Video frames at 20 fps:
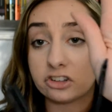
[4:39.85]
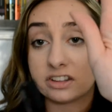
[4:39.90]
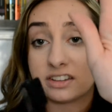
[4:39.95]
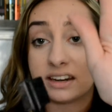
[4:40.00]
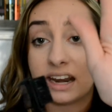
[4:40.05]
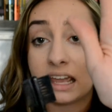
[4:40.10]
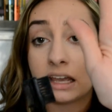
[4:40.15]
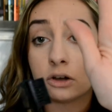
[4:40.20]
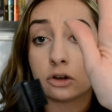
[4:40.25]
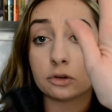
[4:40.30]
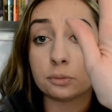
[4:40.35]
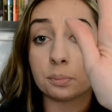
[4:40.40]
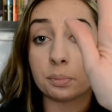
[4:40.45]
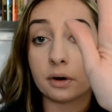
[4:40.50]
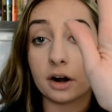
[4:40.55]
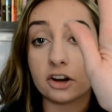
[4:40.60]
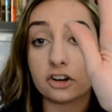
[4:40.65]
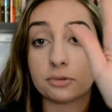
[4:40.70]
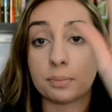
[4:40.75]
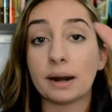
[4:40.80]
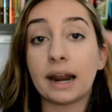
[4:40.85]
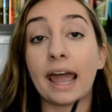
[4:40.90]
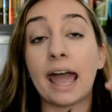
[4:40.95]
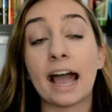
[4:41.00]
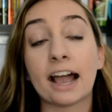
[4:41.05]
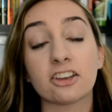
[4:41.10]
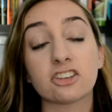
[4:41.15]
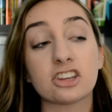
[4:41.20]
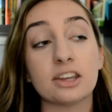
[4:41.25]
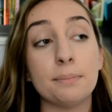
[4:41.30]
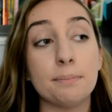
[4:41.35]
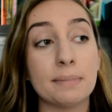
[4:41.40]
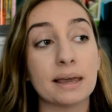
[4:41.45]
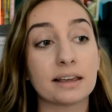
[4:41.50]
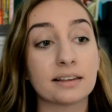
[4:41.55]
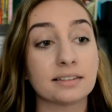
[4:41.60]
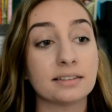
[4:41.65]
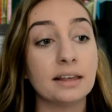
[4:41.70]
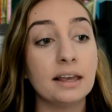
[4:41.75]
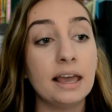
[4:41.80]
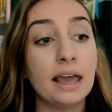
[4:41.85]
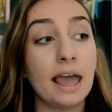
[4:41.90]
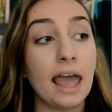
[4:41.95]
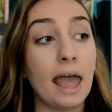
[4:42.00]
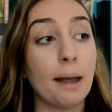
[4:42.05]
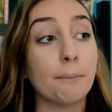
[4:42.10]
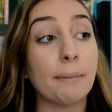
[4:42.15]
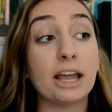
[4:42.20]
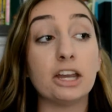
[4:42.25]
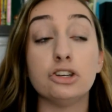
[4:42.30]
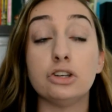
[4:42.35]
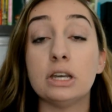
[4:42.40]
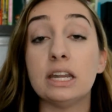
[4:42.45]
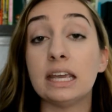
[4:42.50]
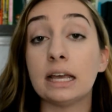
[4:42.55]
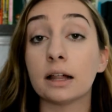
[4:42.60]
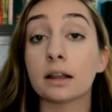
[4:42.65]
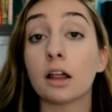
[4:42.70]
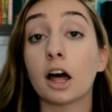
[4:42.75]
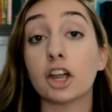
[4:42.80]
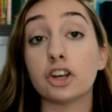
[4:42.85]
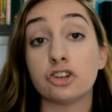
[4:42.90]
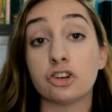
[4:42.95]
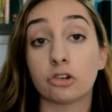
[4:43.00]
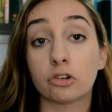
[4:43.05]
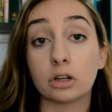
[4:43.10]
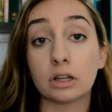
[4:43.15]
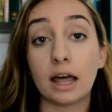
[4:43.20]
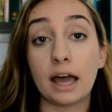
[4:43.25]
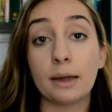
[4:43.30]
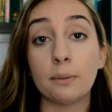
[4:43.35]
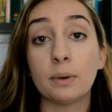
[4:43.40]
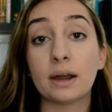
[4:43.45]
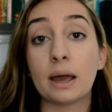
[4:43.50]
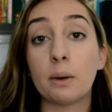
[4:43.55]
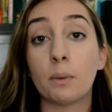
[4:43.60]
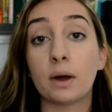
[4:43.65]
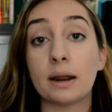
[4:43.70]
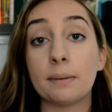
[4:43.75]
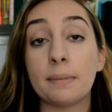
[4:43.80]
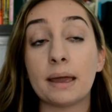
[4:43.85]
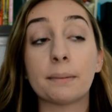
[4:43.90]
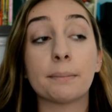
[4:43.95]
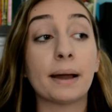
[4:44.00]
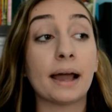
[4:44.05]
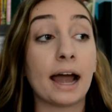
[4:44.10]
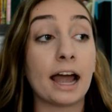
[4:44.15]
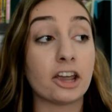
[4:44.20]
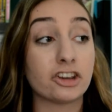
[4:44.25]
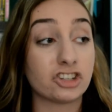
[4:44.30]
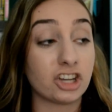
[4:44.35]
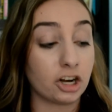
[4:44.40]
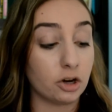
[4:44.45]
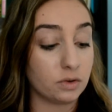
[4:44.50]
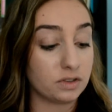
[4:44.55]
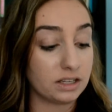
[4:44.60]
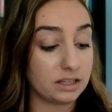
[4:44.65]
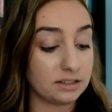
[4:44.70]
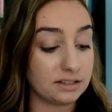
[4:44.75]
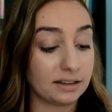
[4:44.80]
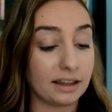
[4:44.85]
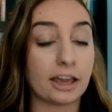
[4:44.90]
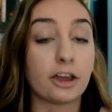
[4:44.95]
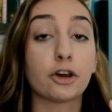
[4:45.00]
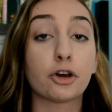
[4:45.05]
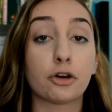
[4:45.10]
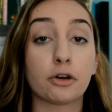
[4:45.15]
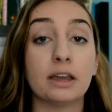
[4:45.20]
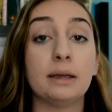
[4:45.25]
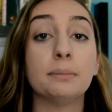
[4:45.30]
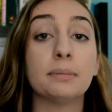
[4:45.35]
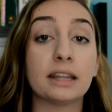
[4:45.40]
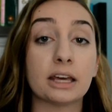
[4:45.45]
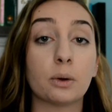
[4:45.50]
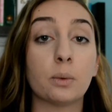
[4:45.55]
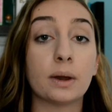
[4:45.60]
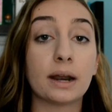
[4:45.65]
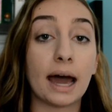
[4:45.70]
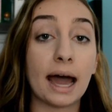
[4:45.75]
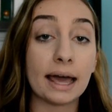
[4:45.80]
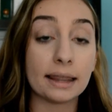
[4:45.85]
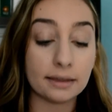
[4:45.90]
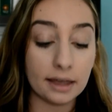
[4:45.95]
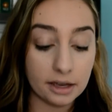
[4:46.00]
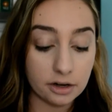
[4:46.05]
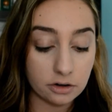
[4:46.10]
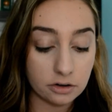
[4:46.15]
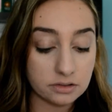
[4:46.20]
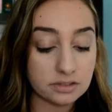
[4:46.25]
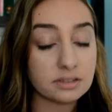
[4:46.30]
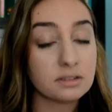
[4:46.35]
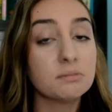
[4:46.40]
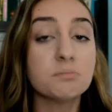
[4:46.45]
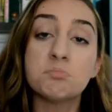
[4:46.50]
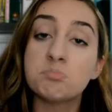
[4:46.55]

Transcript: It's an angled brush, but I actually mix my Inglot Duraline when I want to make my eyeshadows into like cream liquid eyeliners.